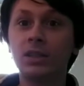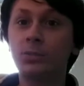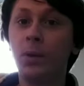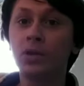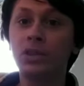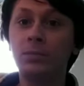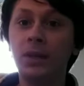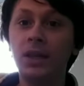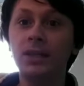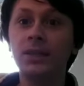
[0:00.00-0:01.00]
supposed to
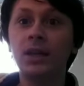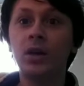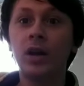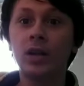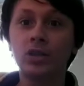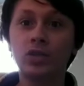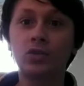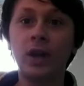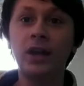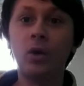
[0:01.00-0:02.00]
be a
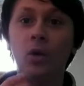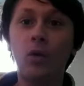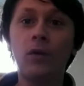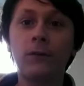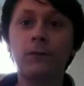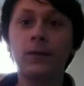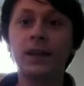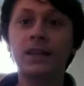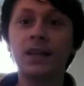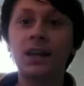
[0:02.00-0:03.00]
straight horror
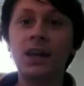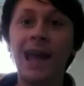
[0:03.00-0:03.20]
flick,